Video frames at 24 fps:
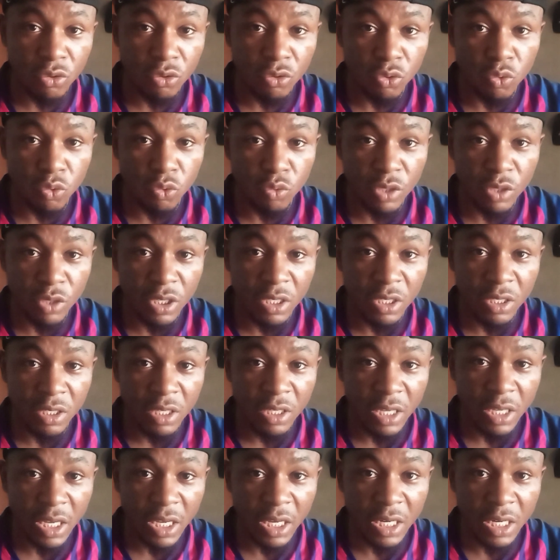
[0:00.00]
to win
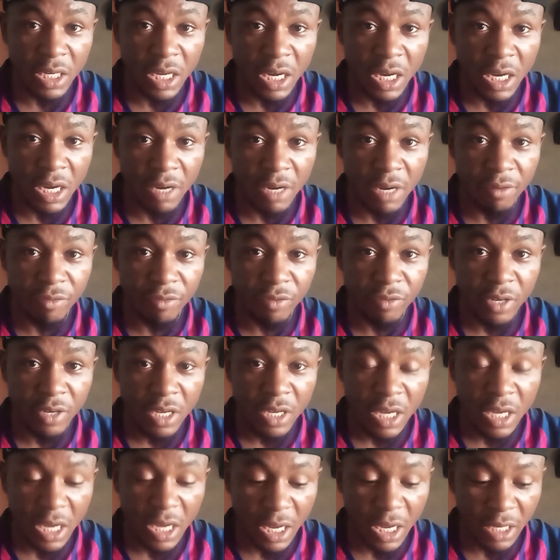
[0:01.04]
either half
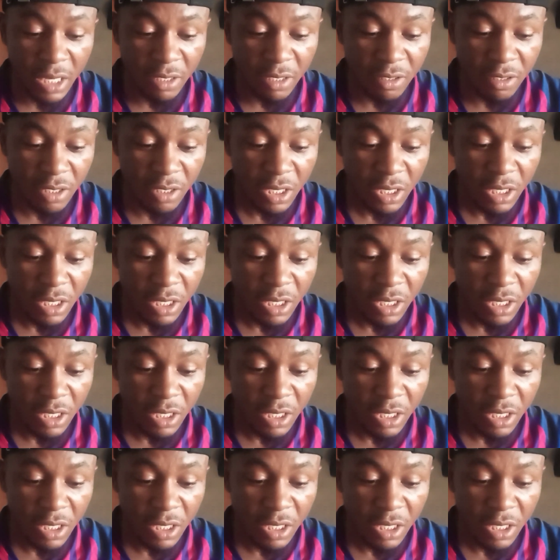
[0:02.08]
at